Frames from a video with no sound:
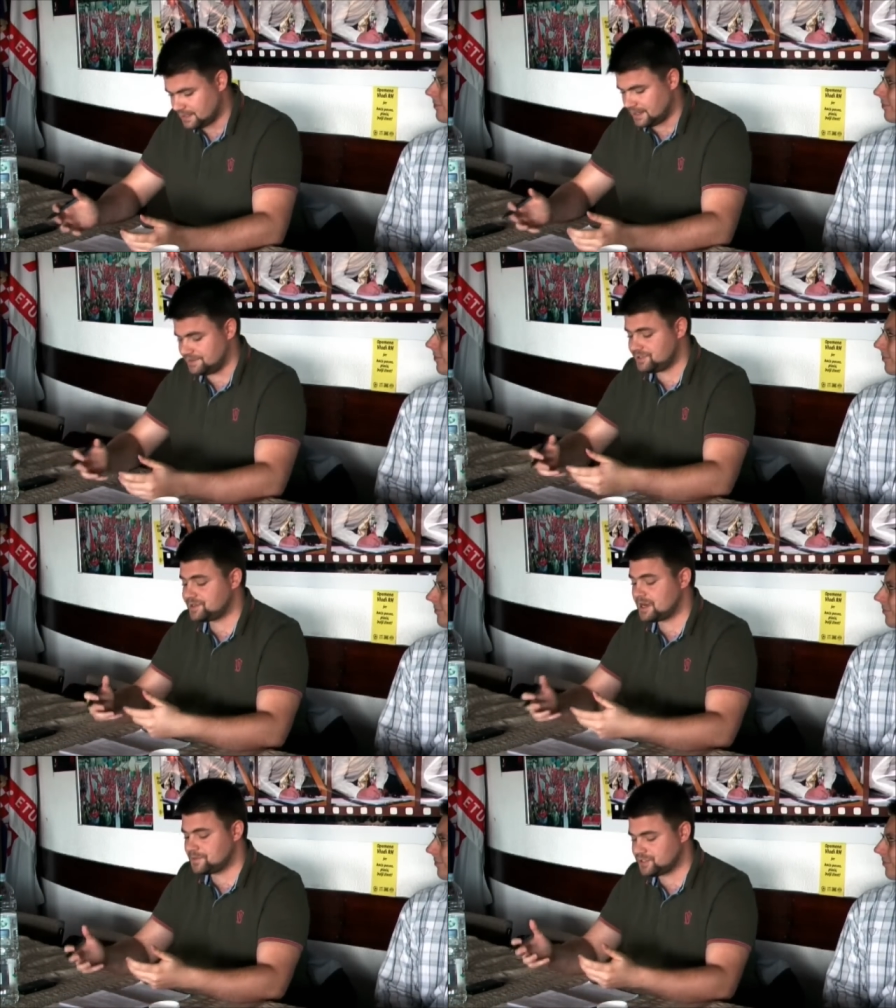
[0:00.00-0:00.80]
a
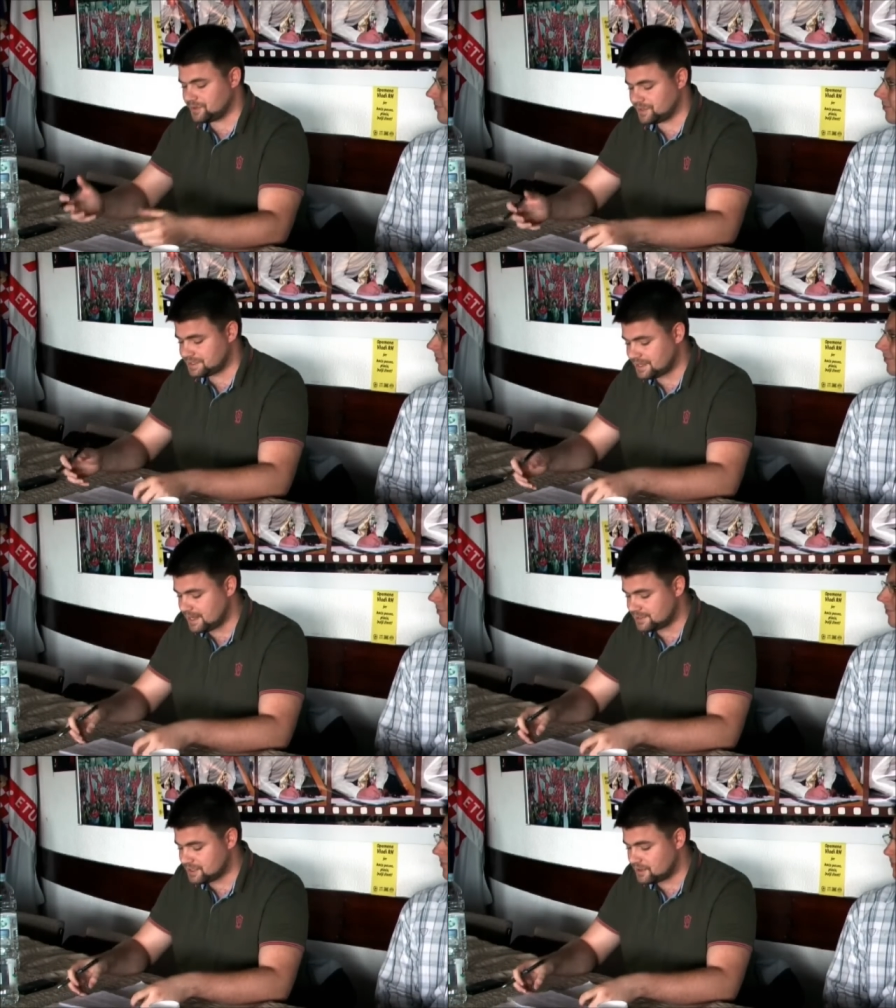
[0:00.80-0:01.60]
disruption on a
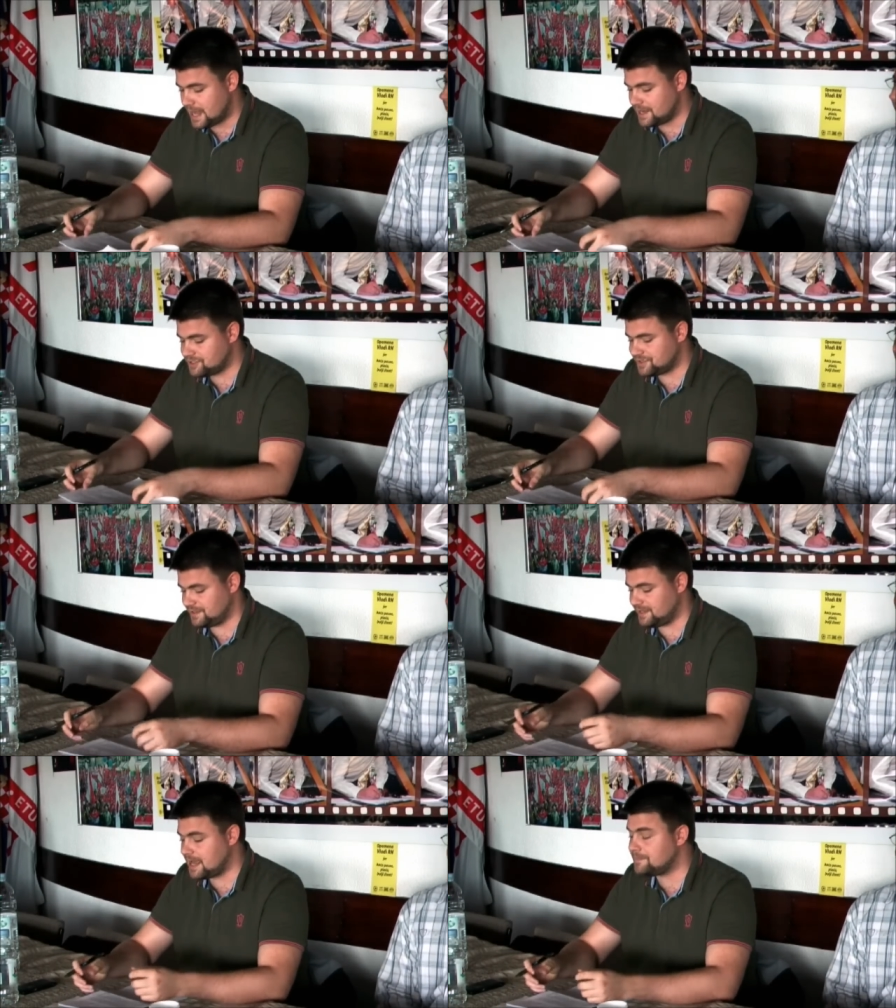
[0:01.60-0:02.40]
scale so large
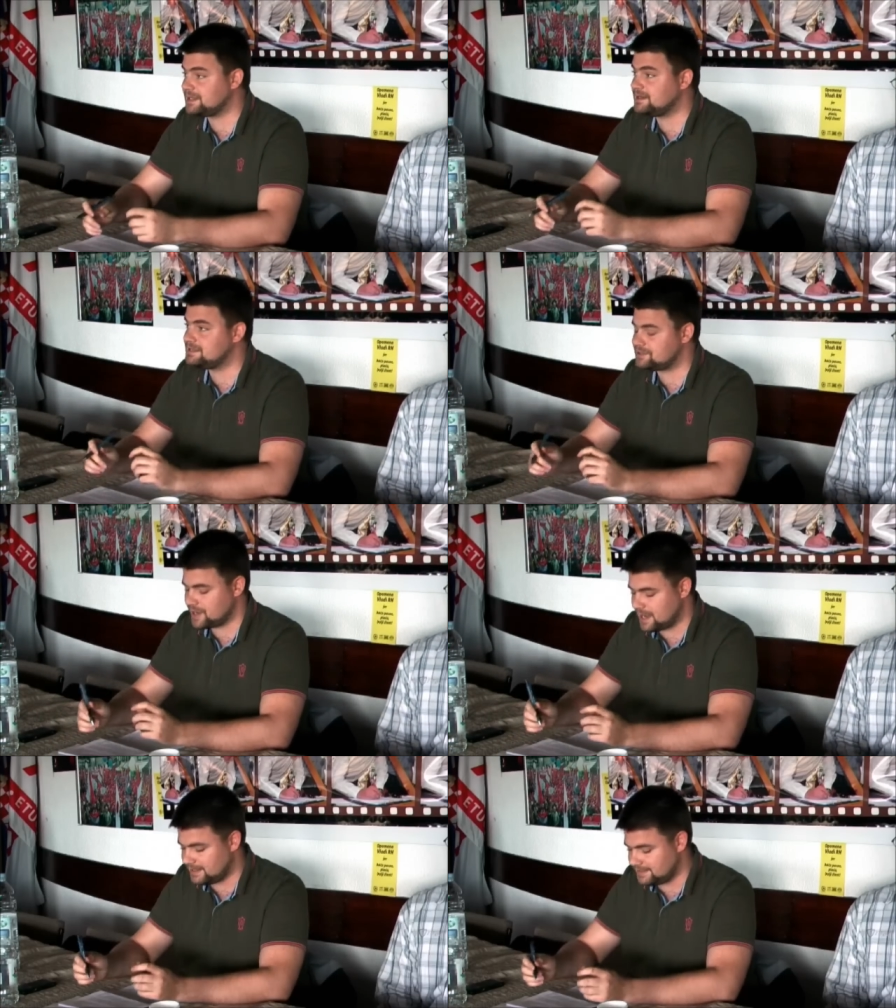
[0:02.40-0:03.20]
that the capitalist
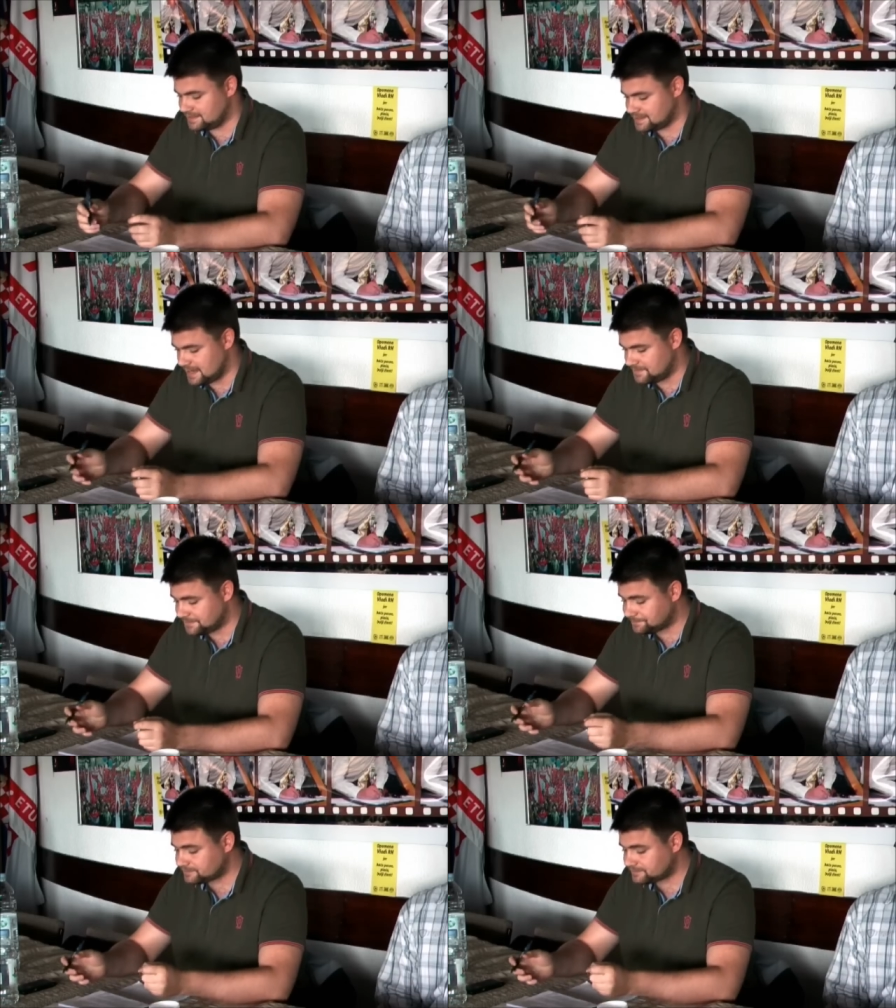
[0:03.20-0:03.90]
reality itself